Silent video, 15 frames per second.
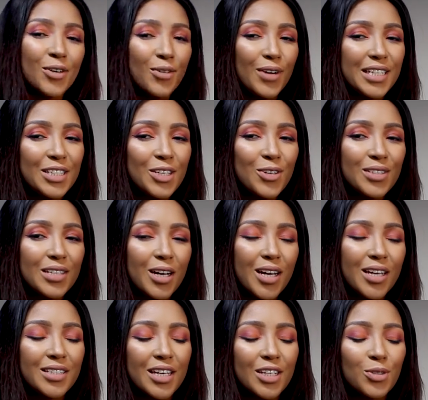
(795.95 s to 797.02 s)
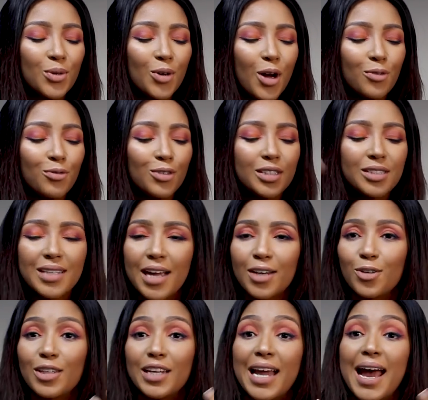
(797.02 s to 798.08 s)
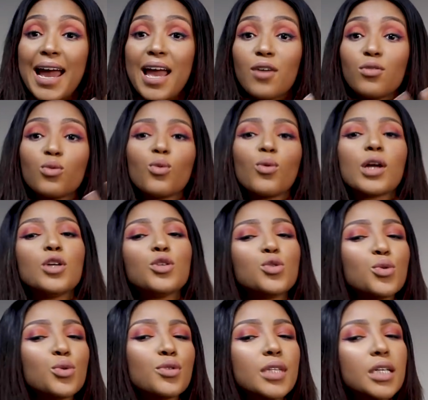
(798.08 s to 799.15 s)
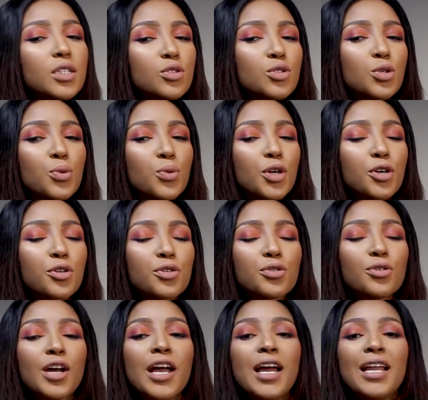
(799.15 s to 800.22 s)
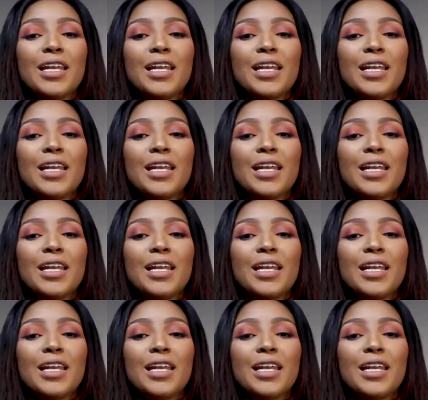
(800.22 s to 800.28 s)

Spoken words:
Raising your sexual confidence. I know that I have one or two things to work through.